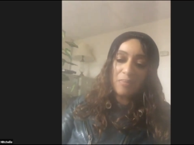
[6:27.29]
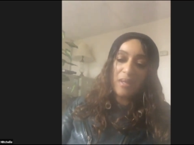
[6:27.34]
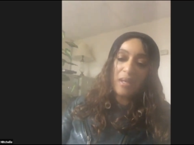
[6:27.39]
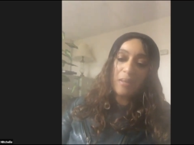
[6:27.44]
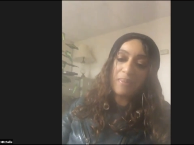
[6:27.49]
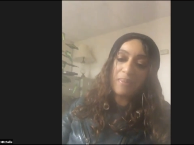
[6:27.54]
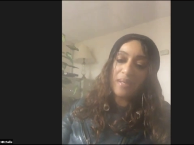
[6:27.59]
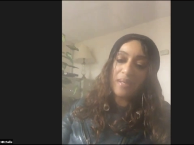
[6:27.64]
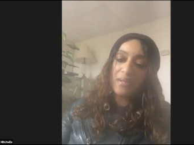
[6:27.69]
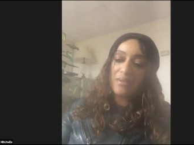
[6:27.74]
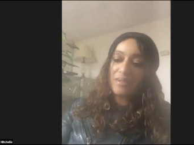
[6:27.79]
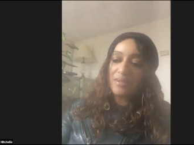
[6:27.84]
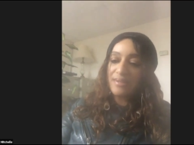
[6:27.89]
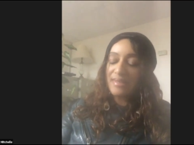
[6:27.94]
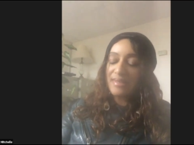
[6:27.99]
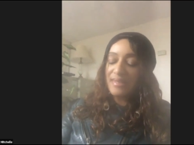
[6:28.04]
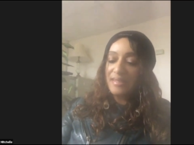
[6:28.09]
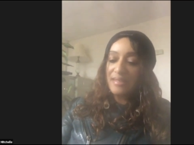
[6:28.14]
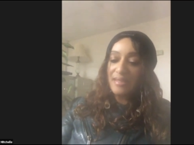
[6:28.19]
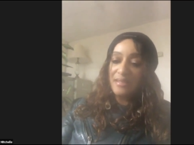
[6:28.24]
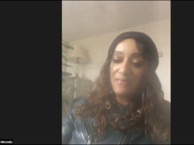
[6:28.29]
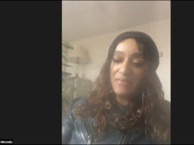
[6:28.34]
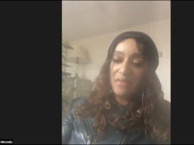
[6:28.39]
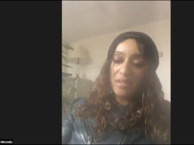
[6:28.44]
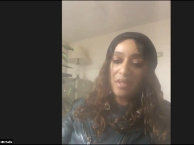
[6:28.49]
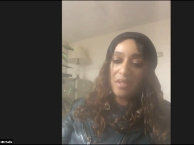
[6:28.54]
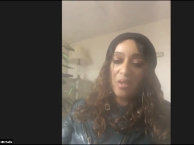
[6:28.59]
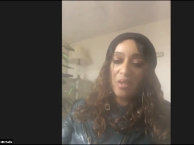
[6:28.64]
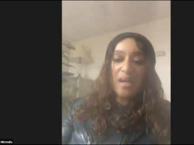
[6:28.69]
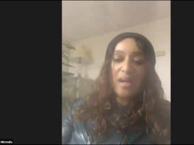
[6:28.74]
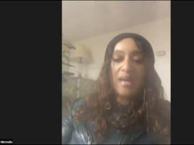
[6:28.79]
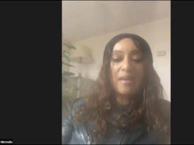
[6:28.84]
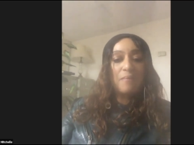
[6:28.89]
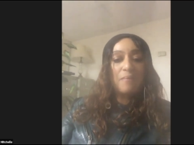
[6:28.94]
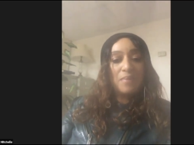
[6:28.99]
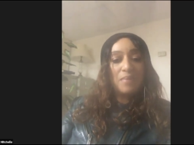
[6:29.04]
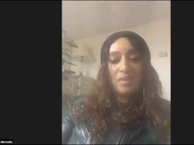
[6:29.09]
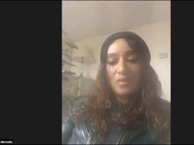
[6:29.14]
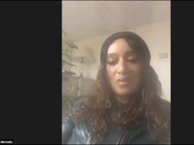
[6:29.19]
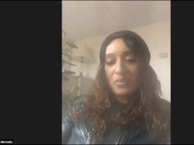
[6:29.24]
My parents didn't even know I
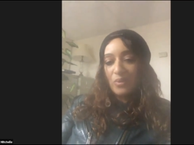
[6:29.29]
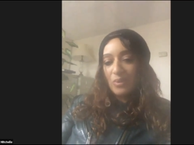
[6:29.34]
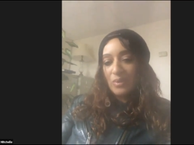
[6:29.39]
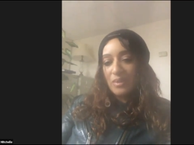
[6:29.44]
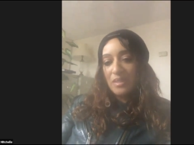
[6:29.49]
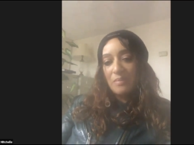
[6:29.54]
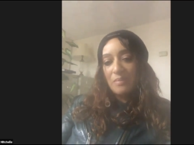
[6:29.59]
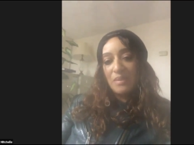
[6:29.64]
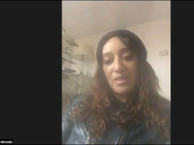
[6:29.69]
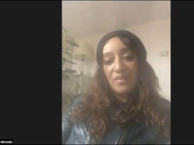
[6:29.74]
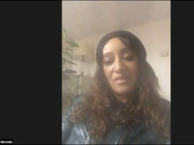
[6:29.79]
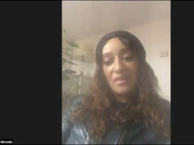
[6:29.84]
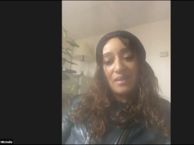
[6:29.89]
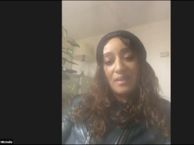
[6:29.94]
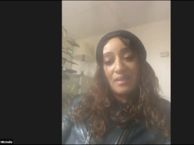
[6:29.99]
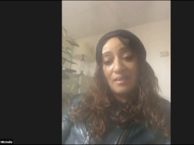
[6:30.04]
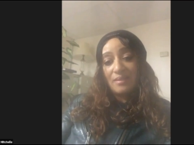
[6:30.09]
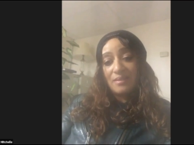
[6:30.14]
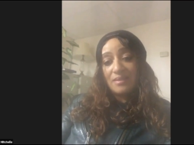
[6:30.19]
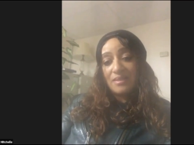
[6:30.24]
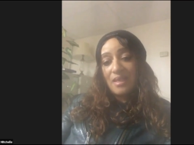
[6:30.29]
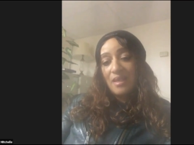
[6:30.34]
had been through some of the things